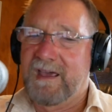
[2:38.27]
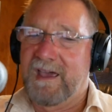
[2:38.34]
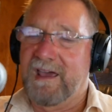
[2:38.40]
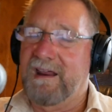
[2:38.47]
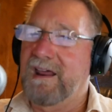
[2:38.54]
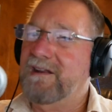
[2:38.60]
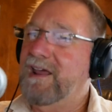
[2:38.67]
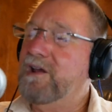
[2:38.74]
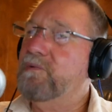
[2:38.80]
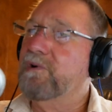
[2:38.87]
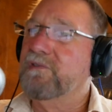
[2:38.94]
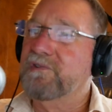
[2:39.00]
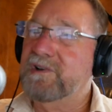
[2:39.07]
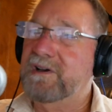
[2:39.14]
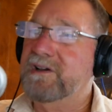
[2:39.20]
And they
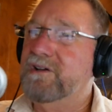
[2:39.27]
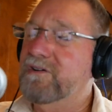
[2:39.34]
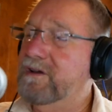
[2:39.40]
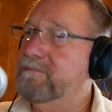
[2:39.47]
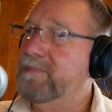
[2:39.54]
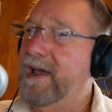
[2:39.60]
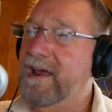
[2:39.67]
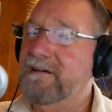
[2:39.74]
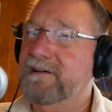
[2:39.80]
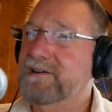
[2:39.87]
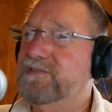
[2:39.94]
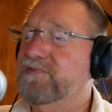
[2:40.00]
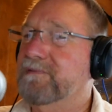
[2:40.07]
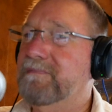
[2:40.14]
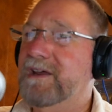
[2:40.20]
were really good
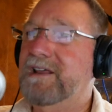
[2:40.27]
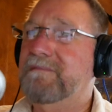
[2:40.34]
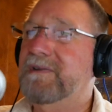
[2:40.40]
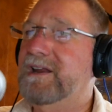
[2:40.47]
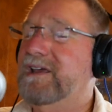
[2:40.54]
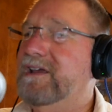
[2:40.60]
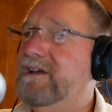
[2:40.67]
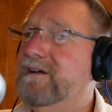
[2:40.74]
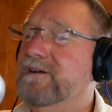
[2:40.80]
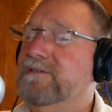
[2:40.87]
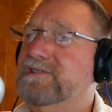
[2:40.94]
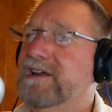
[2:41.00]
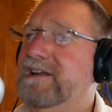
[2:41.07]
batteries for many, many years.